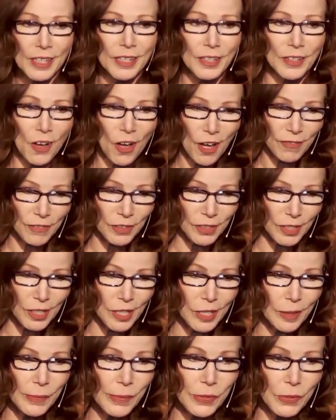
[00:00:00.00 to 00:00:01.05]
golf
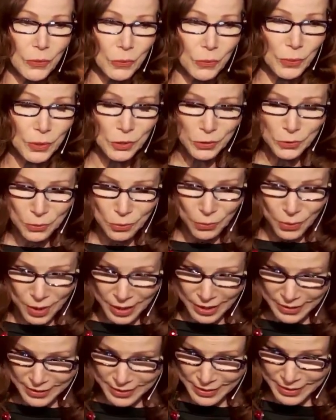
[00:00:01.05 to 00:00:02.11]
clubs will rust.